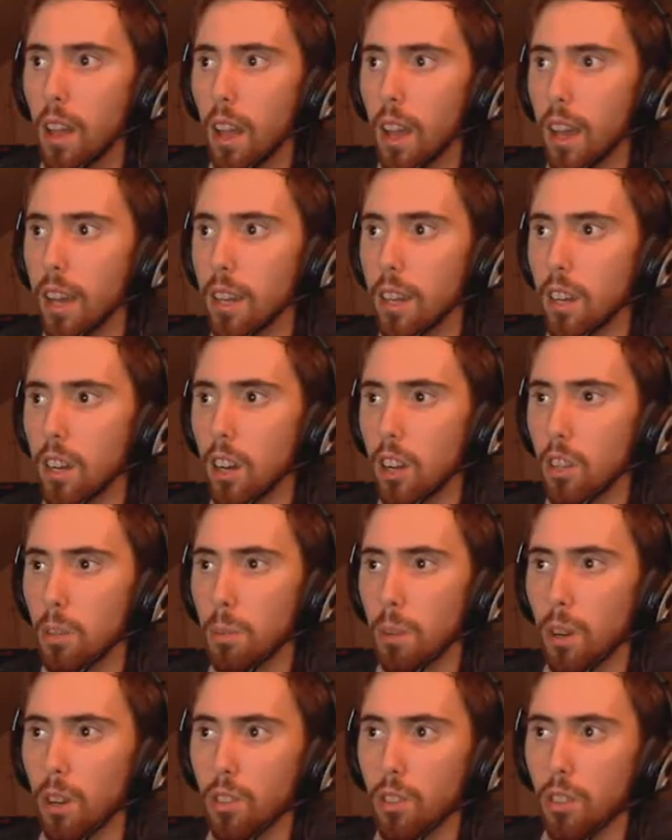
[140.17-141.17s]
And other
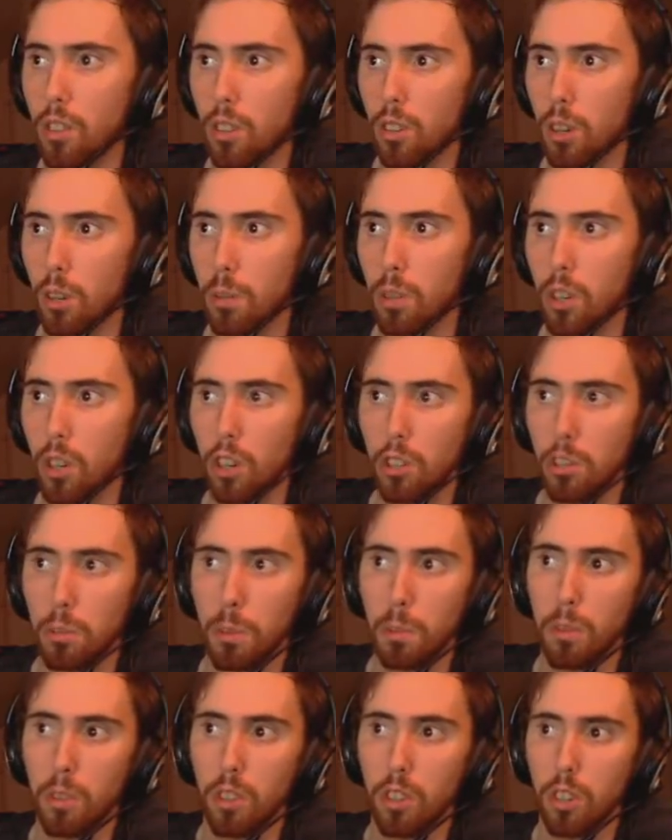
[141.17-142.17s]
players in your group should also be
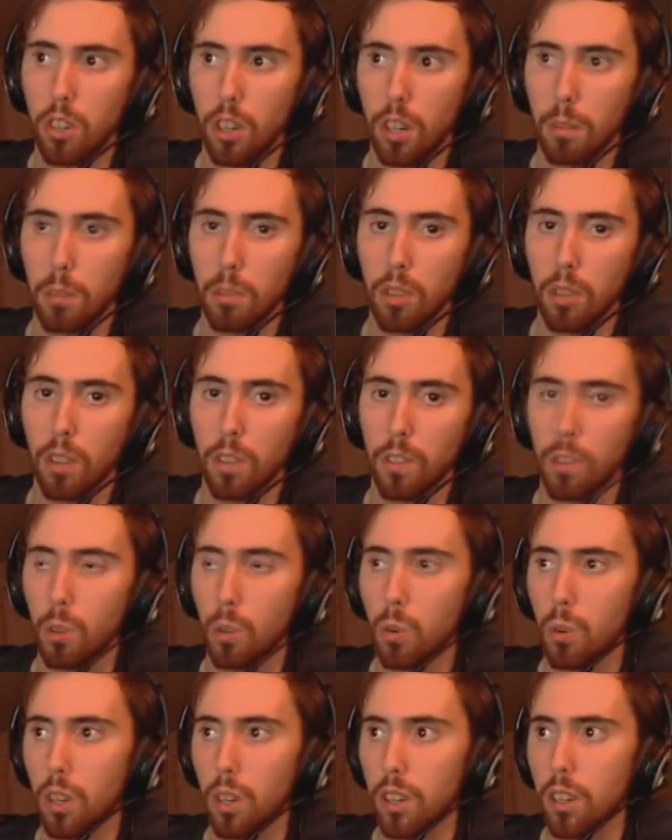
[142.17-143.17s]
positioning themselves
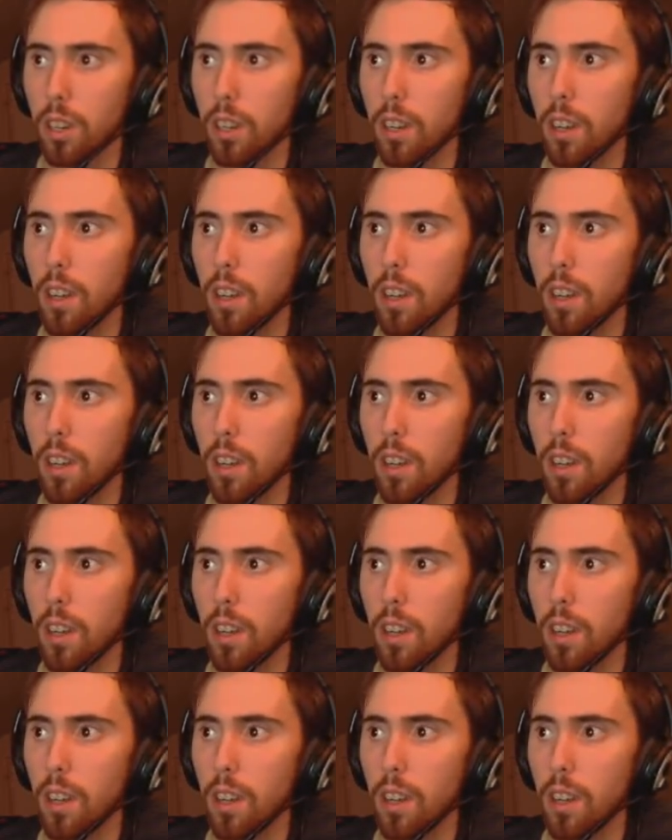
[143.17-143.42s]
accordingly.